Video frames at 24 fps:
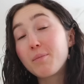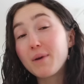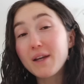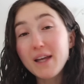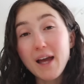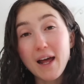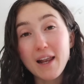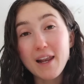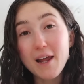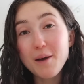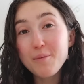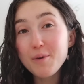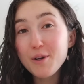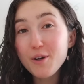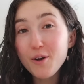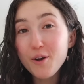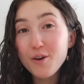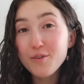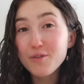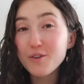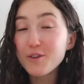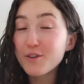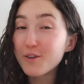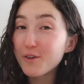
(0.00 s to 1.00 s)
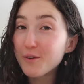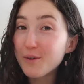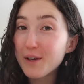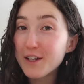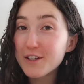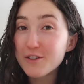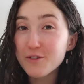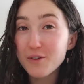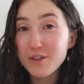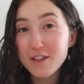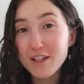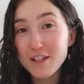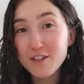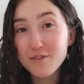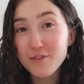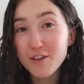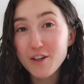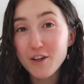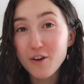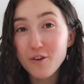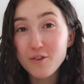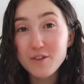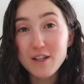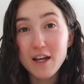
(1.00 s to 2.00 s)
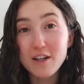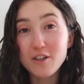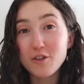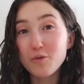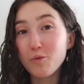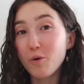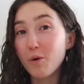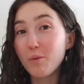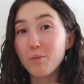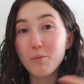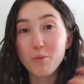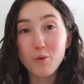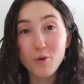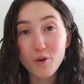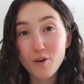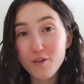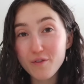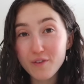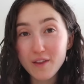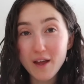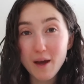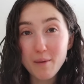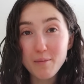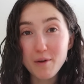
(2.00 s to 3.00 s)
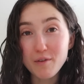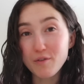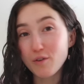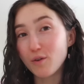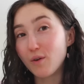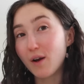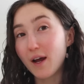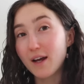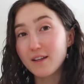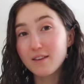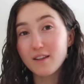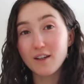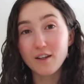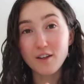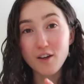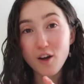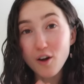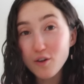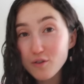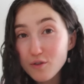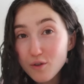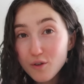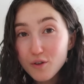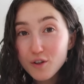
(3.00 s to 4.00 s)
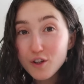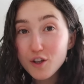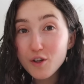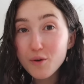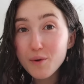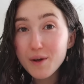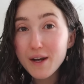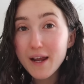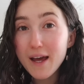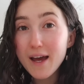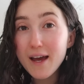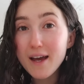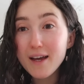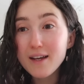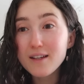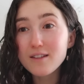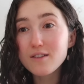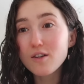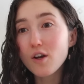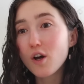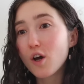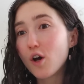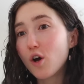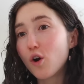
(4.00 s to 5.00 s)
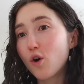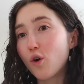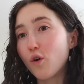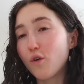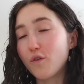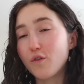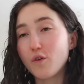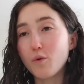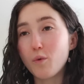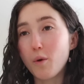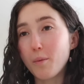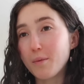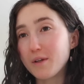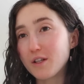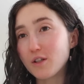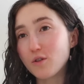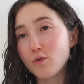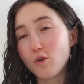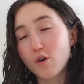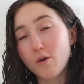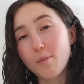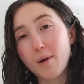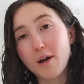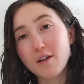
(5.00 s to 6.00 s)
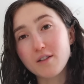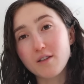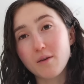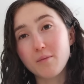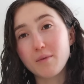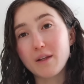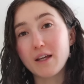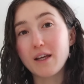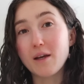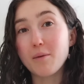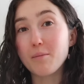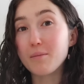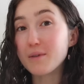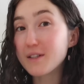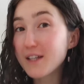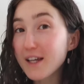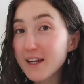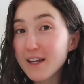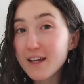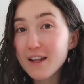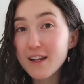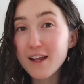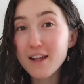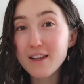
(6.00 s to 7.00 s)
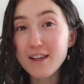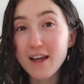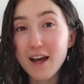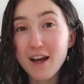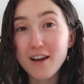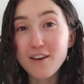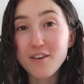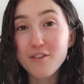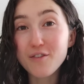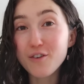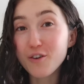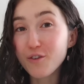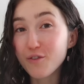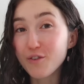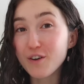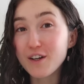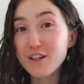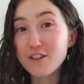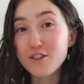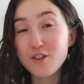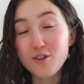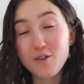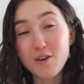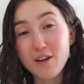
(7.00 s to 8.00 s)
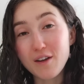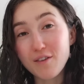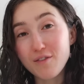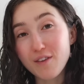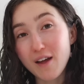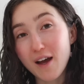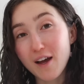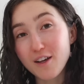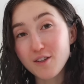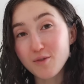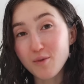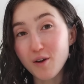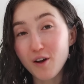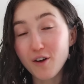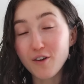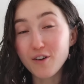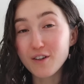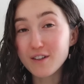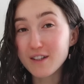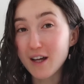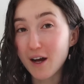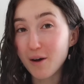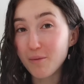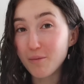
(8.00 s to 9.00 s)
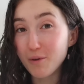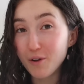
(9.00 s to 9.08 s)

But yeah, let me know if you do enjoy these videos and you want more of them. If you like the girl talk Q and A's, or if you want me to talk about something in particular, then feel free to leave that as well down